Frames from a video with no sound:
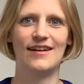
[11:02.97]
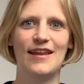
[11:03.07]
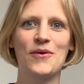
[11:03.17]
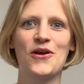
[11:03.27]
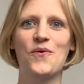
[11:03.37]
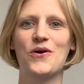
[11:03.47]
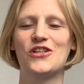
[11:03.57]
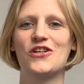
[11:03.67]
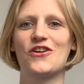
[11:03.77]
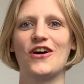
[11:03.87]
Let me know what
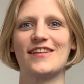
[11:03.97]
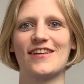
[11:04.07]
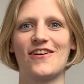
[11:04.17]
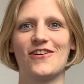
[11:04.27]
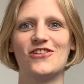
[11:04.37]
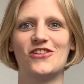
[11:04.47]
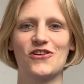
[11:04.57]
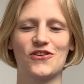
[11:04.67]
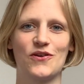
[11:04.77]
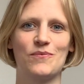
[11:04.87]
your thoughts are on
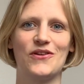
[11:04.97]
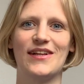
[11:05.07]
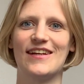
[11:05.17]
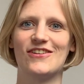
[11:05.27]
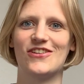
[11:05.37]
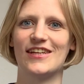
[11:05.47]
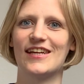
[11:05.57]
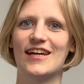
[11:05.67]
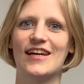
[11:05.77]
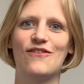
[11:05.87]
geothermal
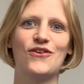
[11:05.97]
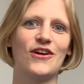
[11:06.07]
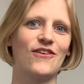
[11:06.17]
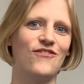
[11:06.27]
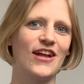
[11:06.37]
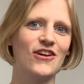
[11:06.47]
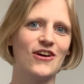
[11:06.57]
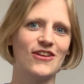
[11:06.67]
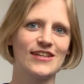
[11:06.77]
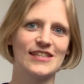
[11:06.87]
energy and if you got value
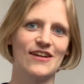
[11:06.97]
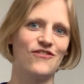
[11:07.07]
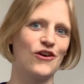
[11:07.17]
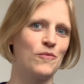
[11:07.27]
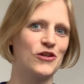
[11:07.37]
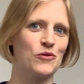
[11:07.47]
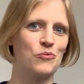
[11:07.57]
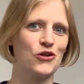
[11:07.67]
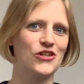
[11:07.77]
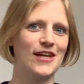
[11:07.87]
out of this I'd very much
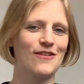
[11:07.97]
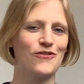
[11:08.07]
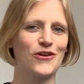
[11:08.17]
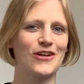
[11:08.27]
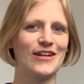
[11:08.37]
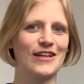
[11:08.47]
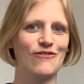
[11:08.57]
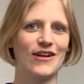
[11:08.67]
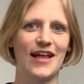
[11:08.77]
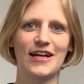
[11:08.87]
appreciate if you could
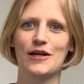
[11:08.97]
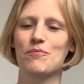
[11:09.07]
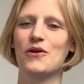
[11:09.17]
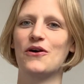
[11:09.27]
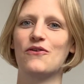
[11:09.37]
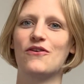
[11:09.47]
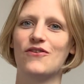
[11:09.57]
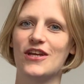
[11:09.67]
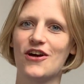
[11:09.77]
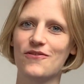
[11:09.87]
leave a like below the
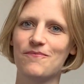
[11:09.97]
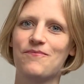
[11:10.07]
video